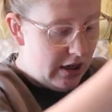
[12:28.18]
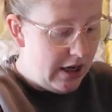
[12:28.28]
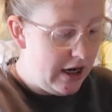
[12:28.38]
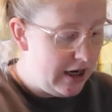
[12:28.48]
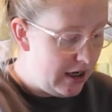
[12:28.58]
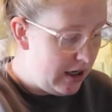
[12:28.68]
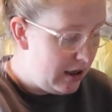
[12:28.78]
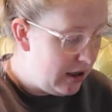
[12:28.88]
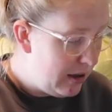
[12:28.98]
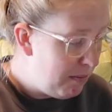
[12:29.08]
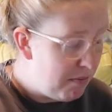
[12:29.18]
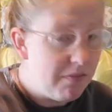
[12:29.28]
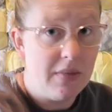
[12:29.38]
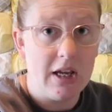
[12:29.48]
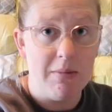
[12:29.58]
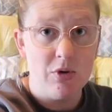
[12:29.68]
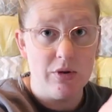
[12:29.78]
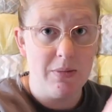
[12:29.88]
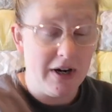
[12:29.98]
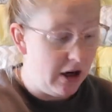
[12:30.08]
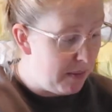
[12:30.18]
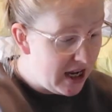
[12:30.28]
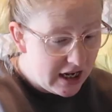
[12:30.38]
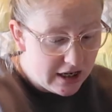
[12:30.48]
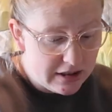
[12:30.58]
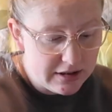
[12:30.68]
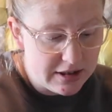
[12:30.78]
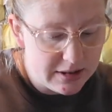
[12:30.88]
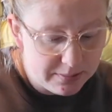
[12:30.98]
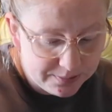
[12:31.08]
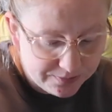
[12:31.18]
and comes with a pair of pants.